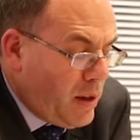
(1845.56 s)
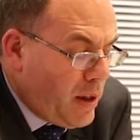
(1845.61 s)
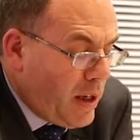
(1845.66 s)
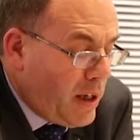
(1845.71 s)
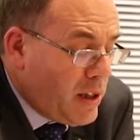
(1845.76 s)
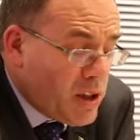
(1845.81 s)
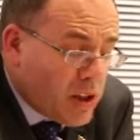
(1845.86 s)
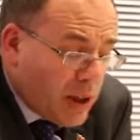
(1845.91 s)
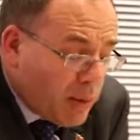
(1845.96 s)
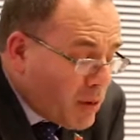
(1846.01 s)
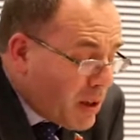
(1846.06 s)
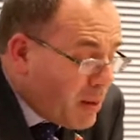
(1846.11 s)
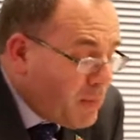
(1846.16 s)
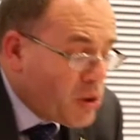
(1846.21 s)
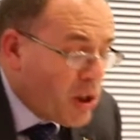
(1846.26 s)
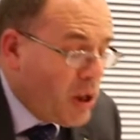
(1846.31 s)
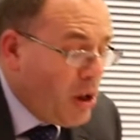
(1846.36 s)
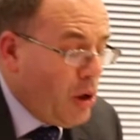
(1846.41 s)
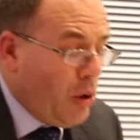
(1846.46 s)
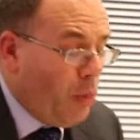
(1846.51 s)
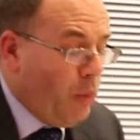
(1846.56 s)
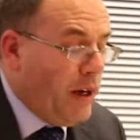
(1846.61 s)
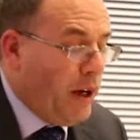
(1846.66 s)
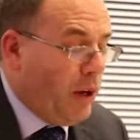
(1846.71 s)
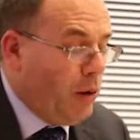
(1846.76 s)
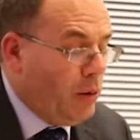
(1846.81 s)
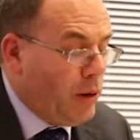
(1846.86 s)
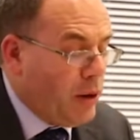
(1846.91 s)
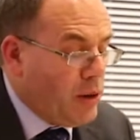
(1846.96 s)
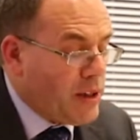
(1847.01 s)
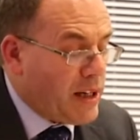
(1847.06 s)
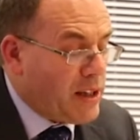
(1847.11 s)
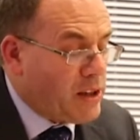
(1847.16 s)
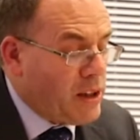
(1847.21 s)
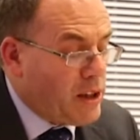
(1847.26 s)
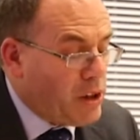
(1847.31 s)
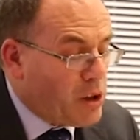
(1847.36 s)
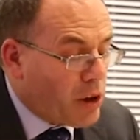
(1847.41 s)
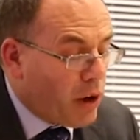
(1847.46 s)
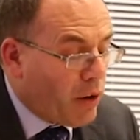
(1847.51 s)
And sometimes we hold those
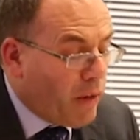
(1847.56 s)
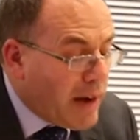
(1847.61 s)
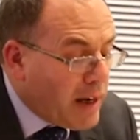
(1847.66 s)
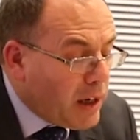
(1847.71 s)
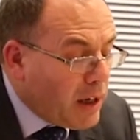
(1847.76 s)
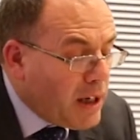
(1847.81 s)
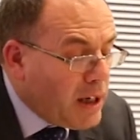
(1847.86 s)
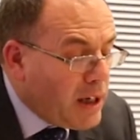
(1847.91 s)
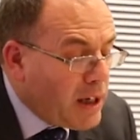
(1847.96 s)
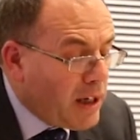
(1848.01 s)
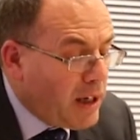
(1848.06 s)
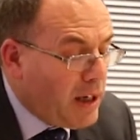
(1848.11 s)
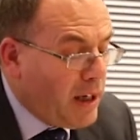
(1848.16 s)
assets directly,